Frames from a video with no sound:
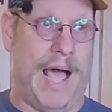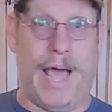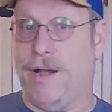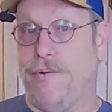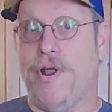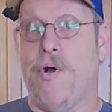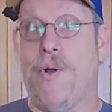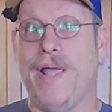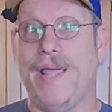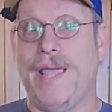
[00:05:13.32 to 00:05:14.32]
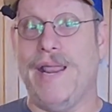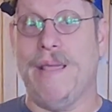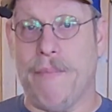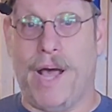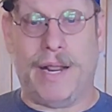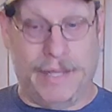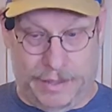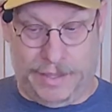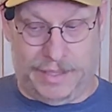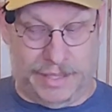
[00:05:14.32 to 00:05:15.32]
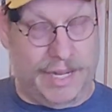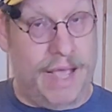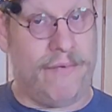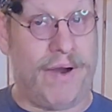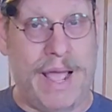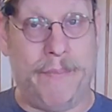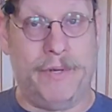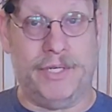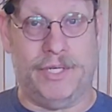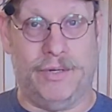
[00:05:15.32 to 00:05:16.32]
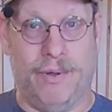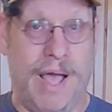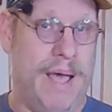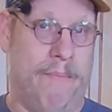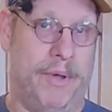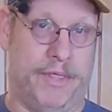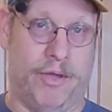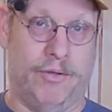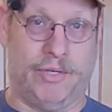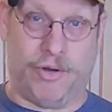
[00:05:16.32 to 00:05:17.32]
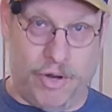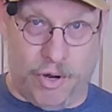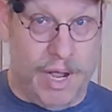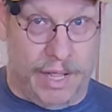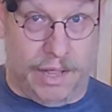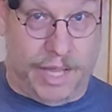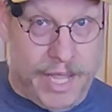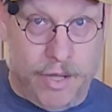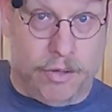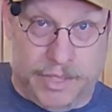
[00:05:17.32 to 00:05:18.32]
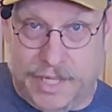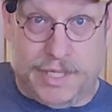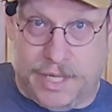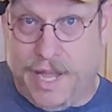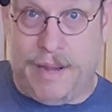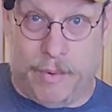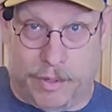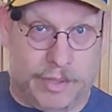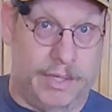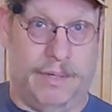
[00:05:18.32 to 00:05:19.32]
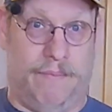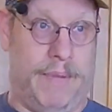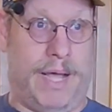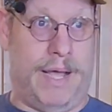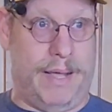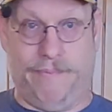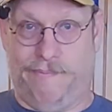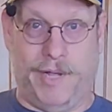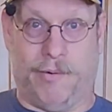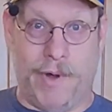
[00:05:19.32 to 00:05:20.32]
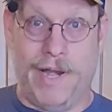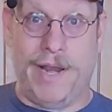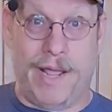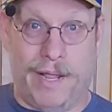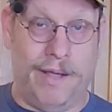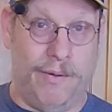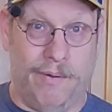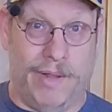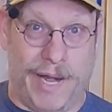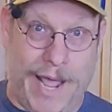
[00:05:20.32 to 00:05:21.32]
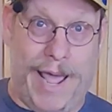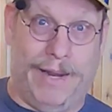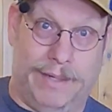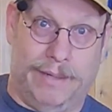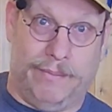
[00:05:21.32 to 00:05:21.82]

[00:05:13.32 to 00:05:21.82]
I don't know anybody that this has ever happened to, but those are your legal disclaimers by a redneck in a hat.